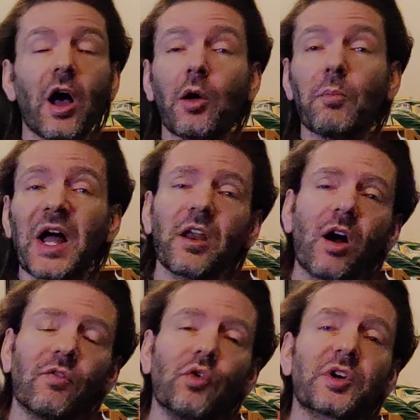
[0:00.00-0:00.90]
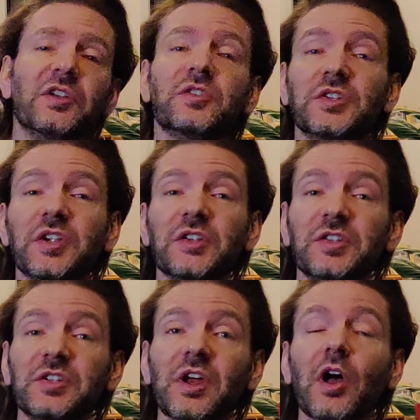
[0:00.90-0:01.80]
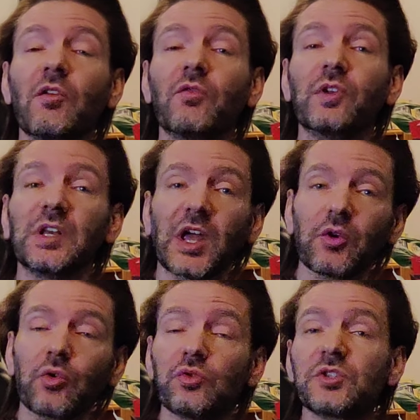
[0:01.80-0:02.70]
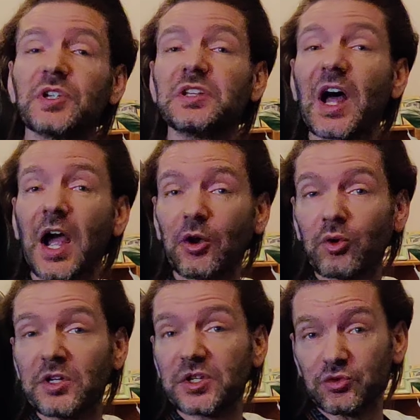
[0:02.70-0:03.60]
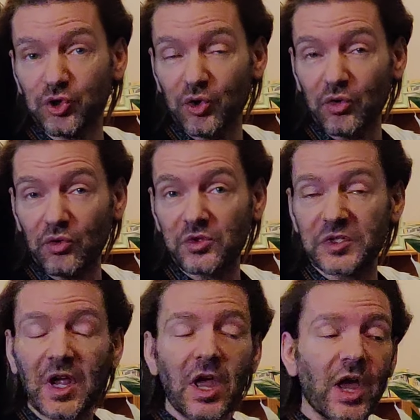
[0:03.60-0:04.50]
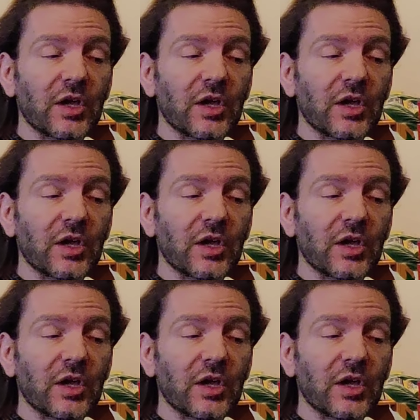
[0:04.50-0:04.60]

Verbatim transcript: uh, my novel consists of letters and diaries and journals.